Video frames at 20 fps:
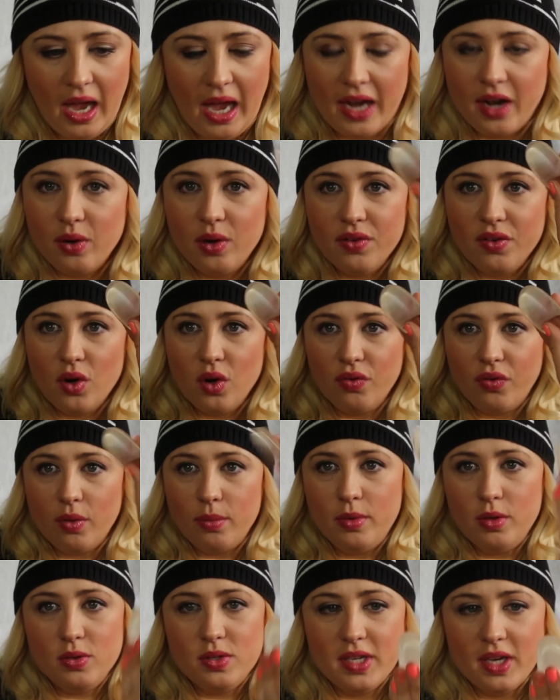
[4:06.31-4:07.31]
I don't even know if
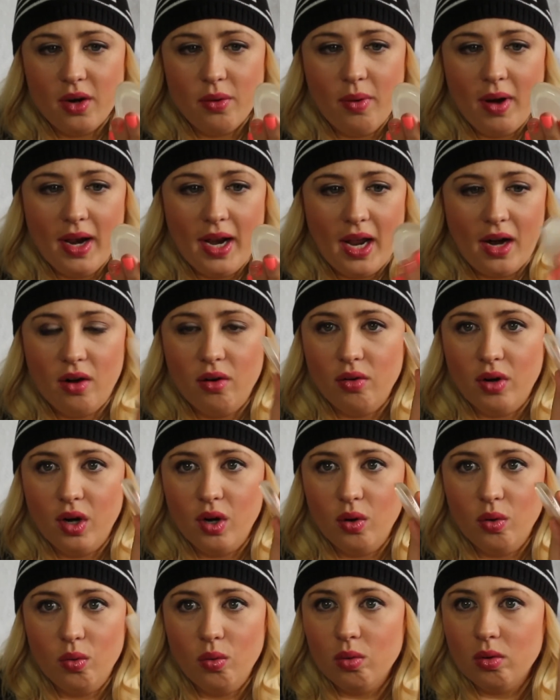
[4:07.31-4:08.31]
I'm using it right. I don't
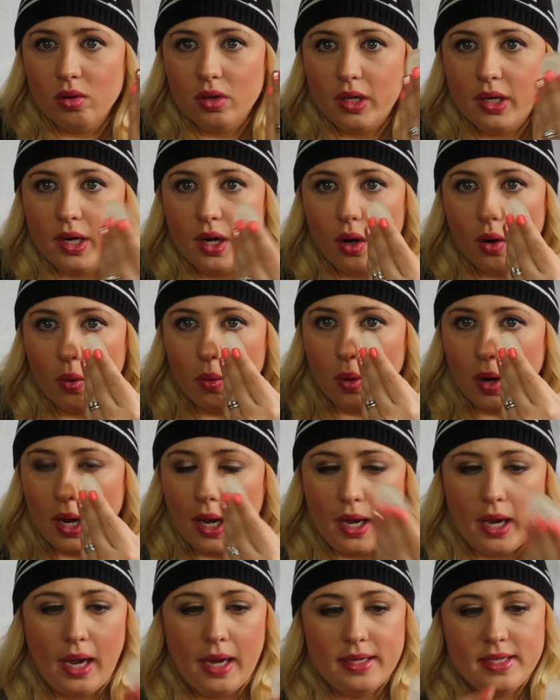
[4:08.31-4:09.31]
know, you know,
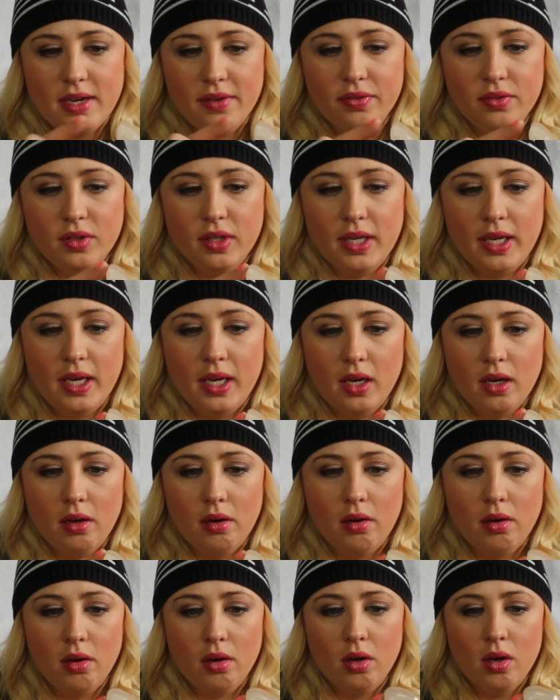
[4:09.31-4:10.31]
I, definitely,
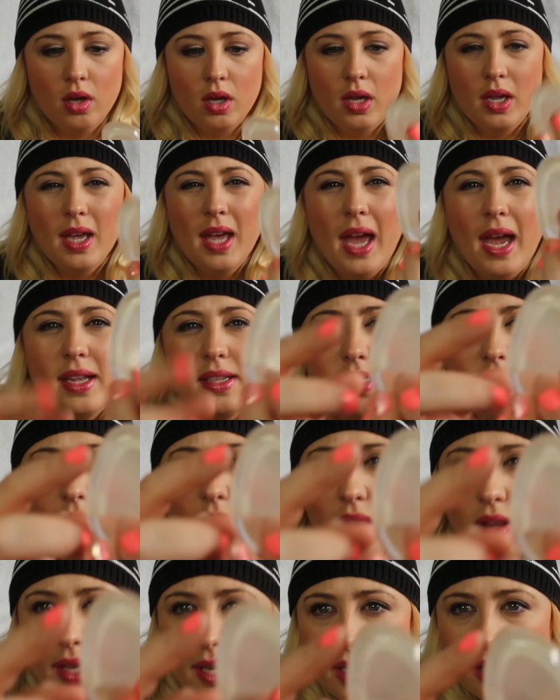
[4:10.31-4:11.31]
it's
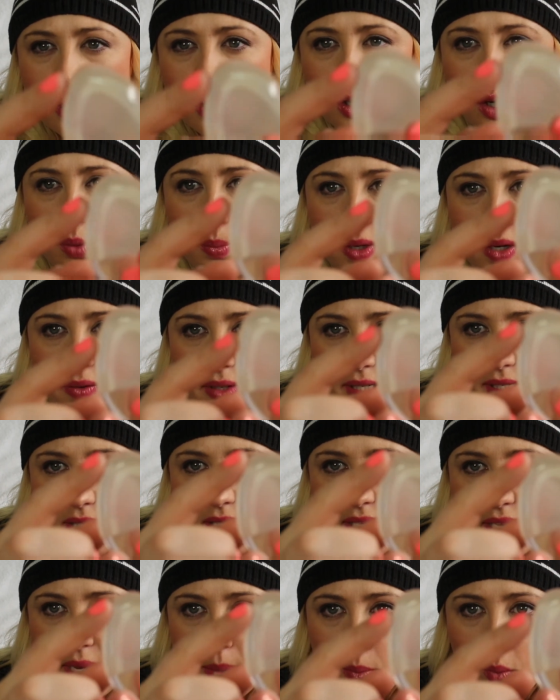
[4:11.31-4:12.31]
got like a little bit of a
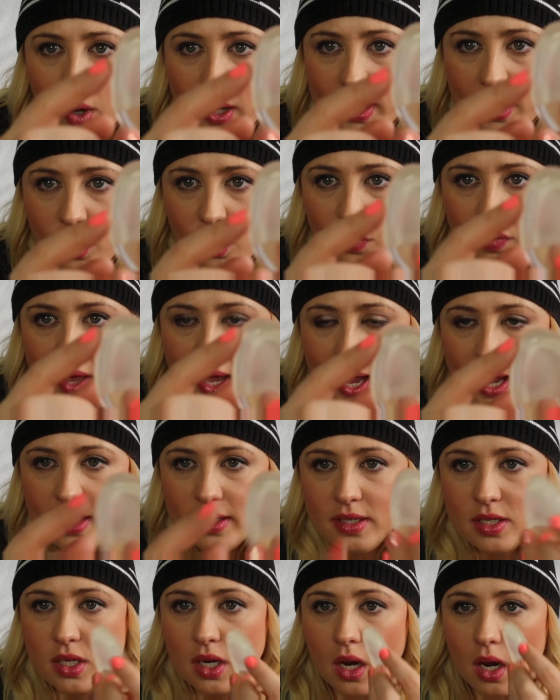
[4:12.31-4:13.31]
seam right here on the
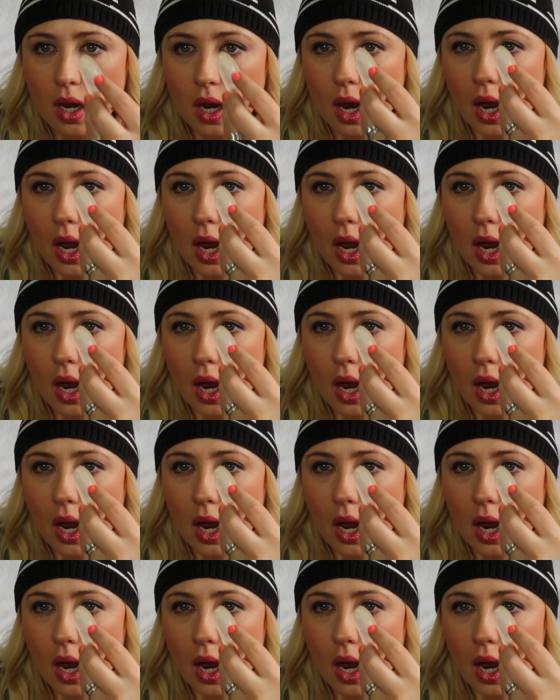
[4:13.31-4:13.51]
end.